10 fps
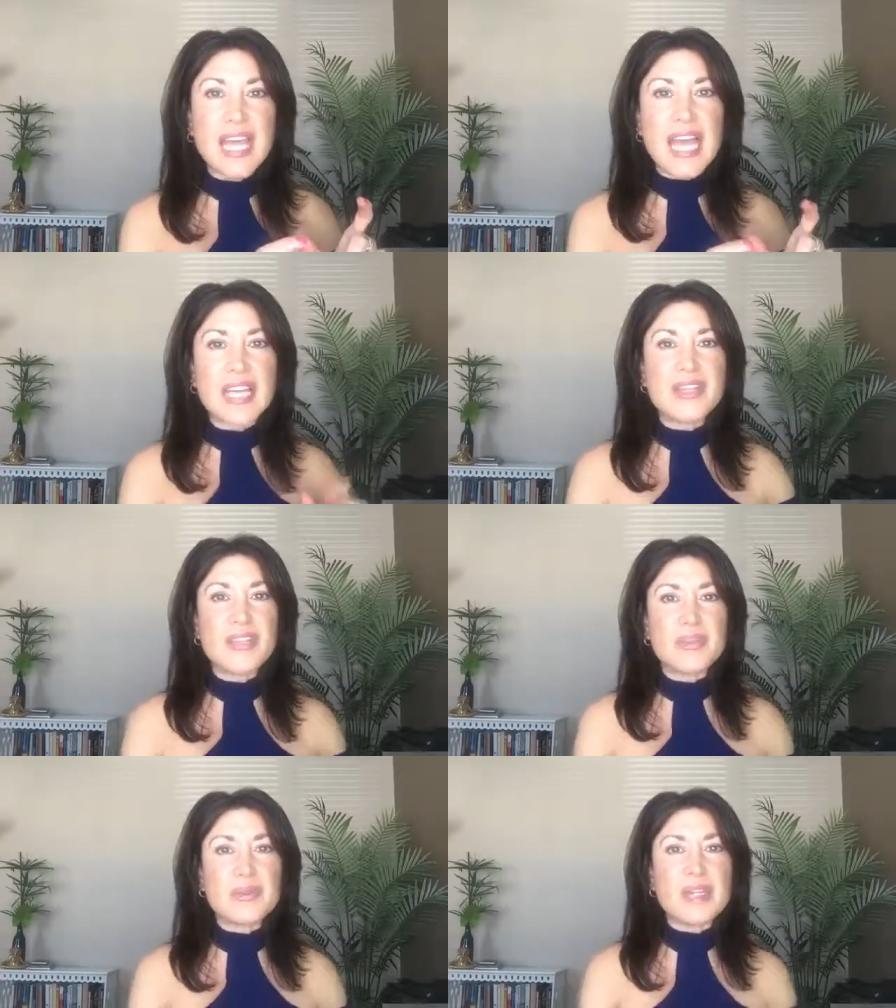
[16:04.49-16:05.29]
and
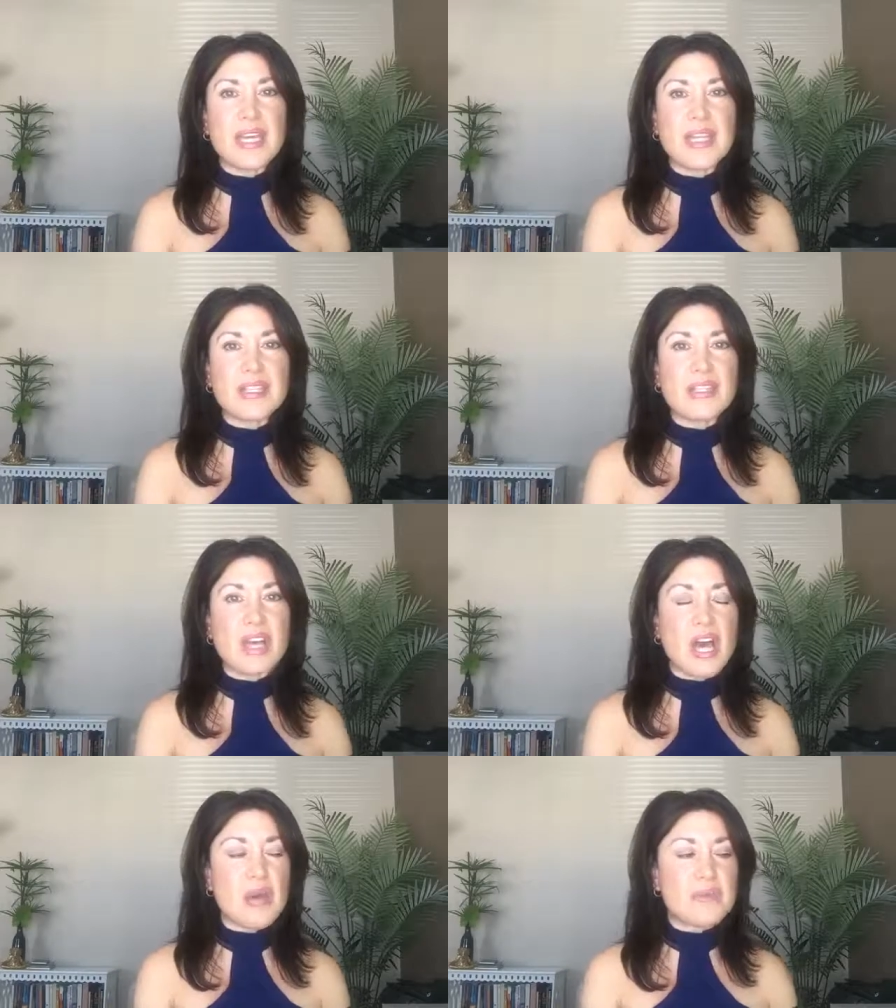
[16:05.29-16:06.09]
you can
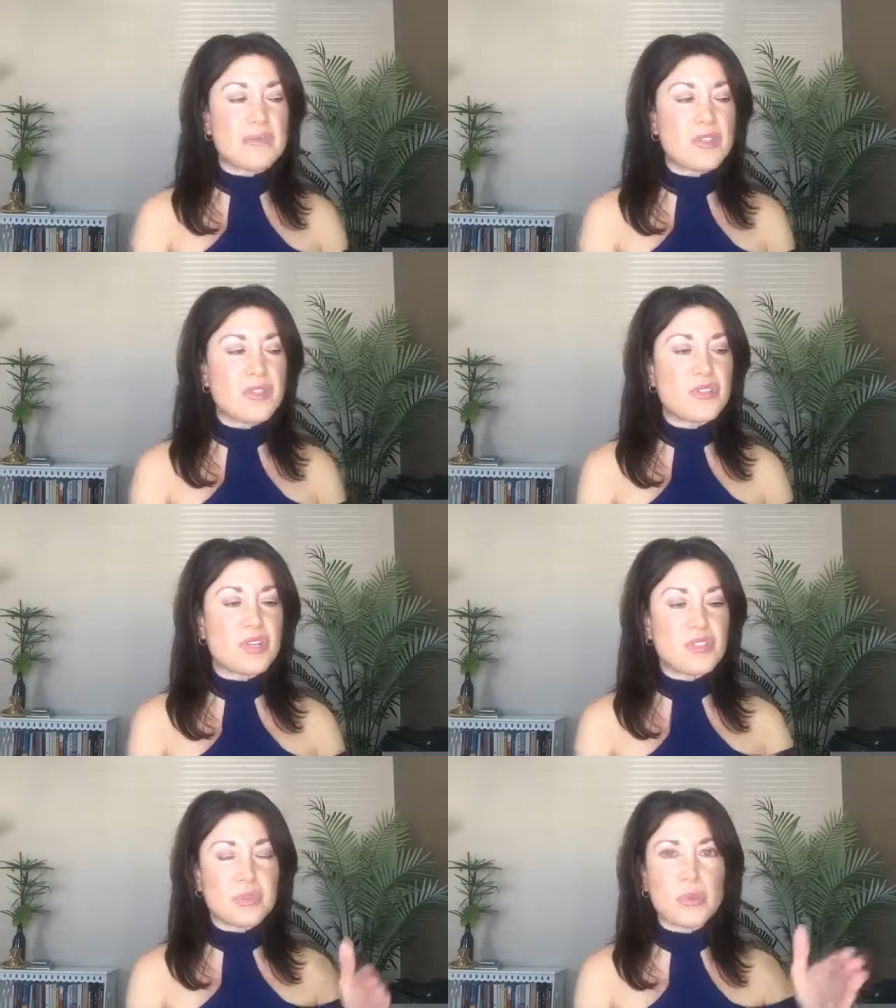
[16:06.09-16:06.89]

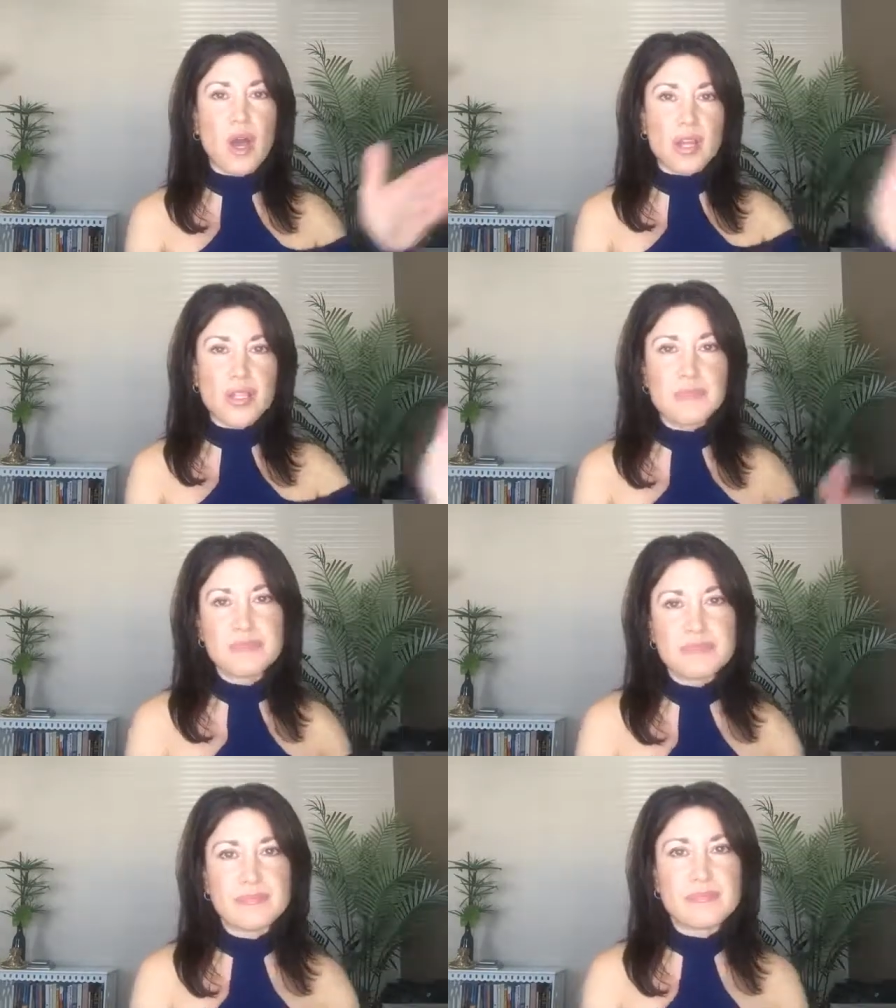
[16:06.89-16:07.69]
start to walk
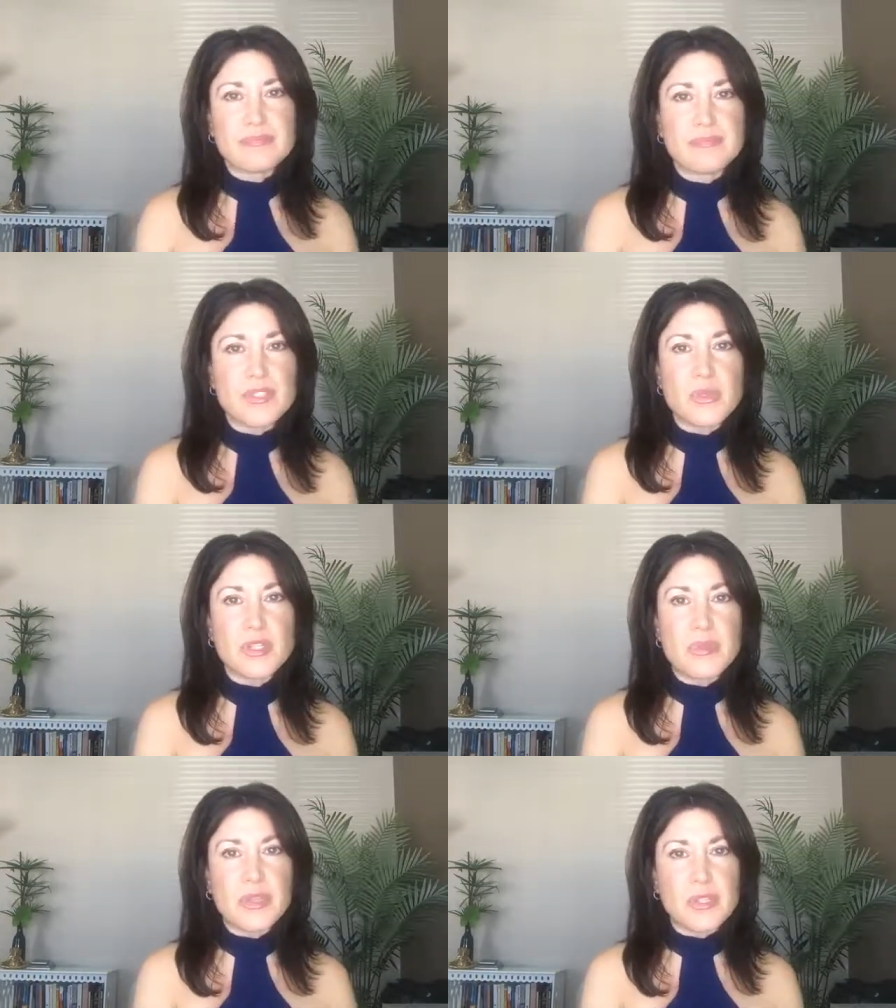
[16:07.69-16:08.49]

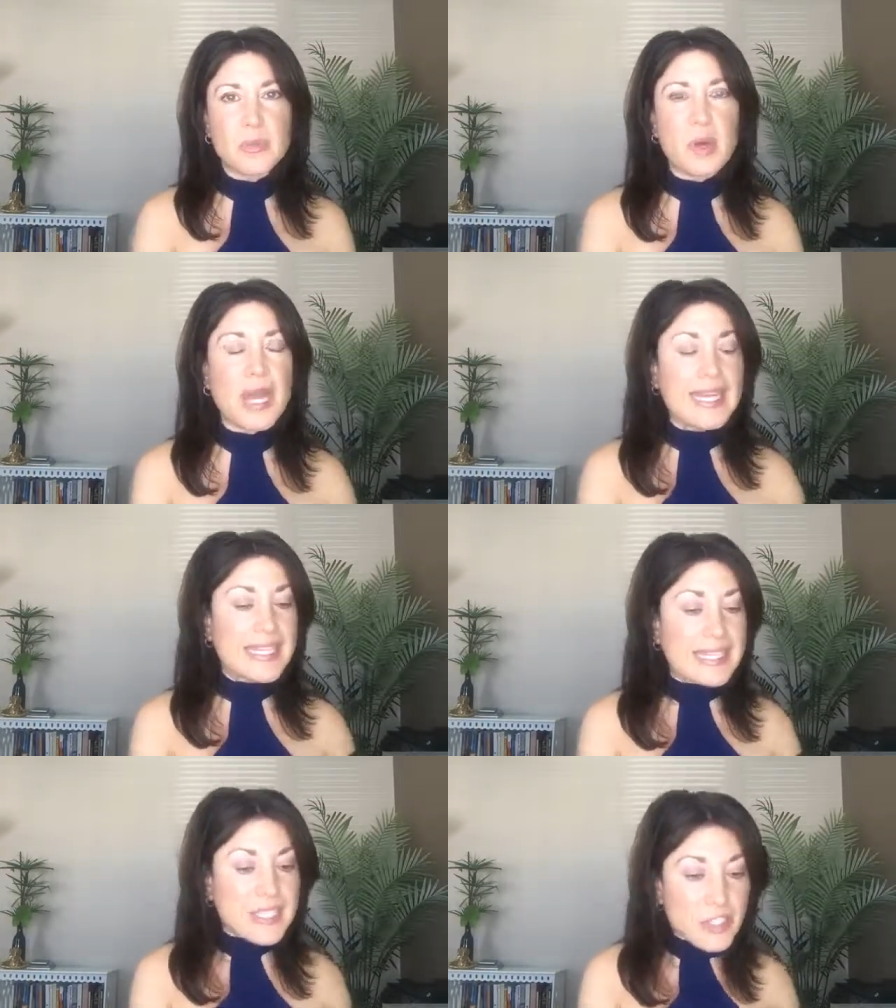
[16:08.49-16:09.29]
towards what you want
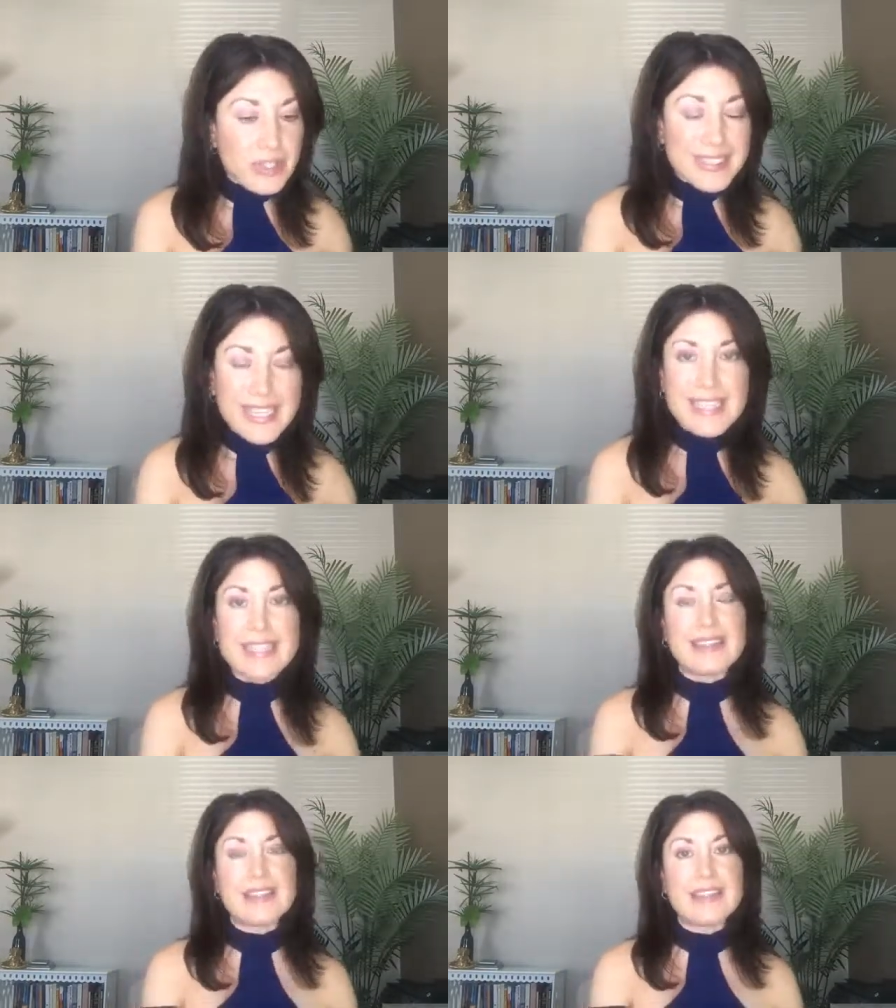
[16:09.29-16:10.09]
and start
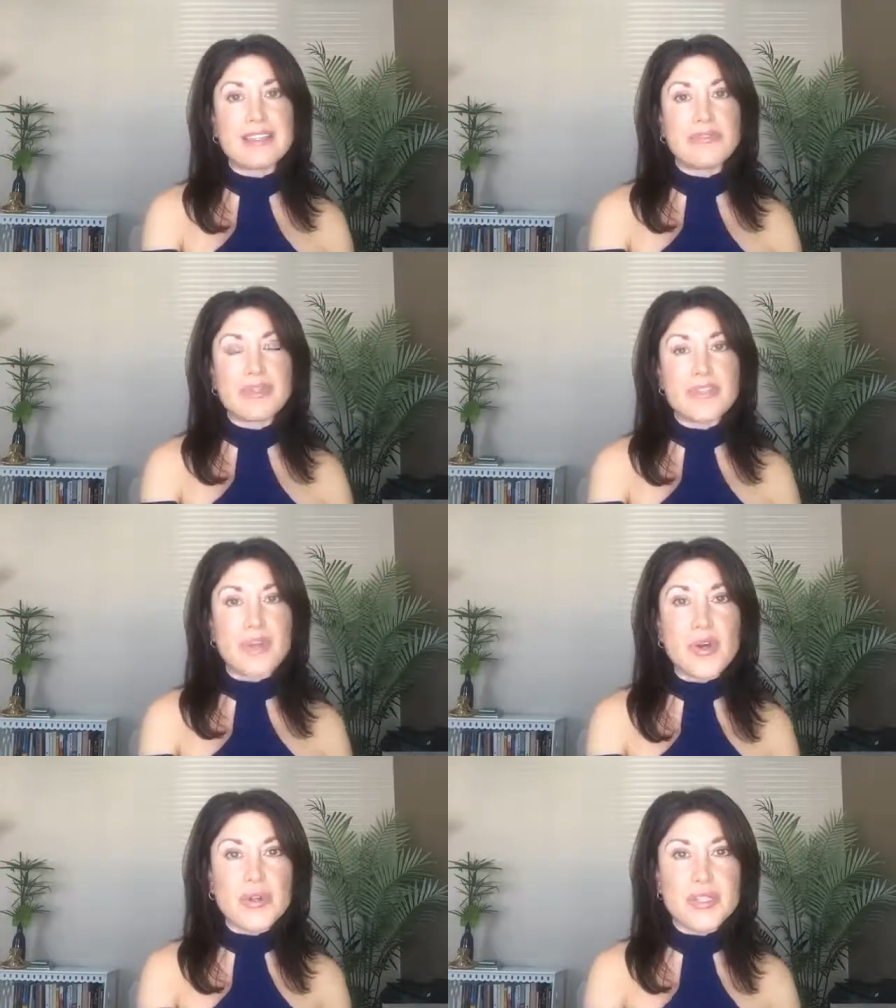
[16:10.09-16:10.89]
getting the
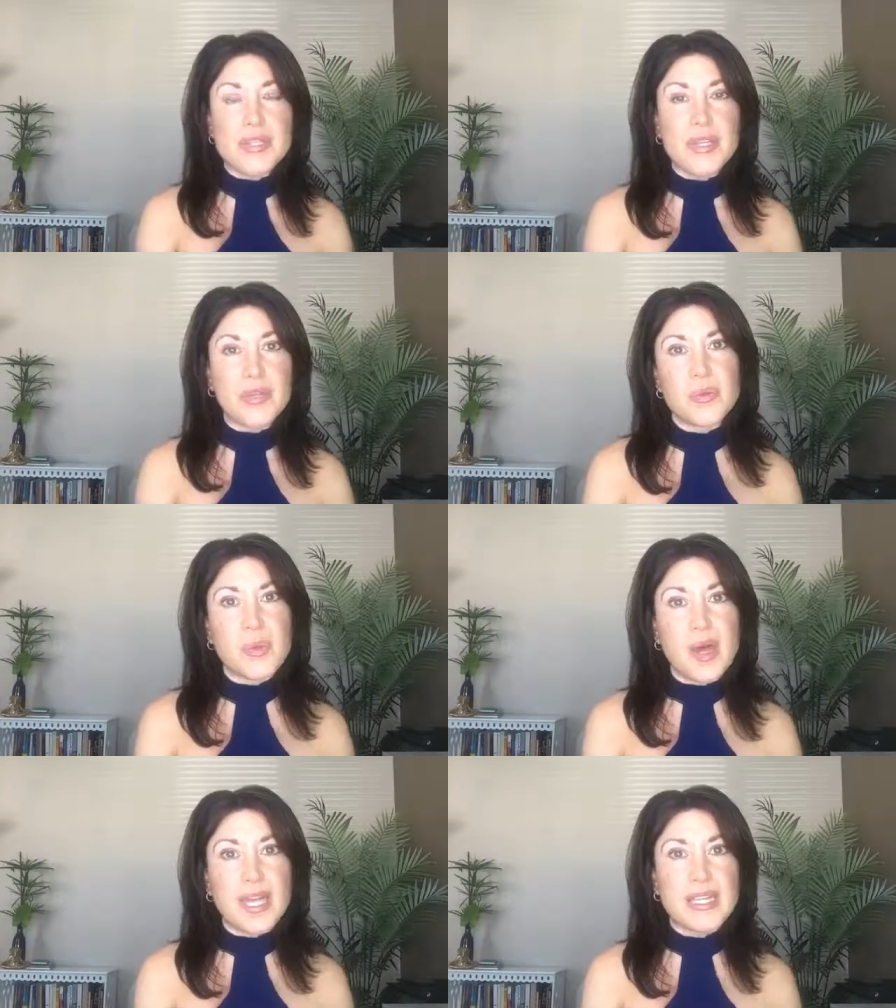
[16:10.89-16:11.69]
results that you
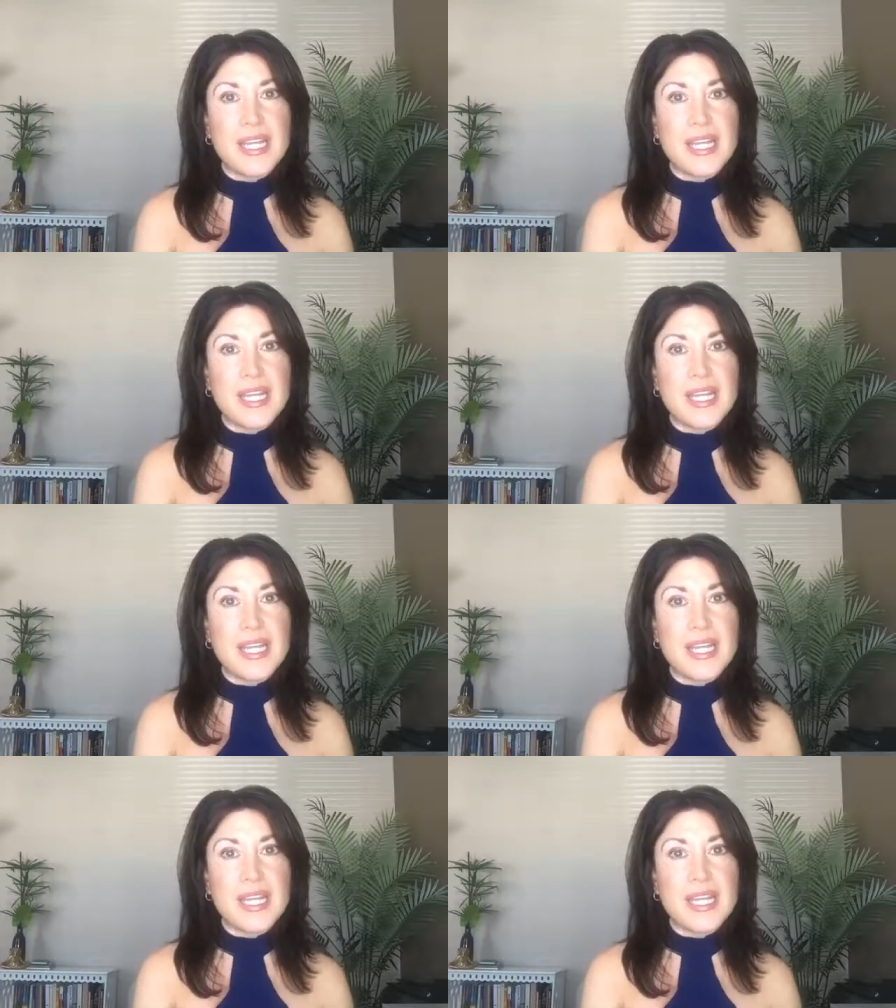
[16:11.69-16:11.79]
want.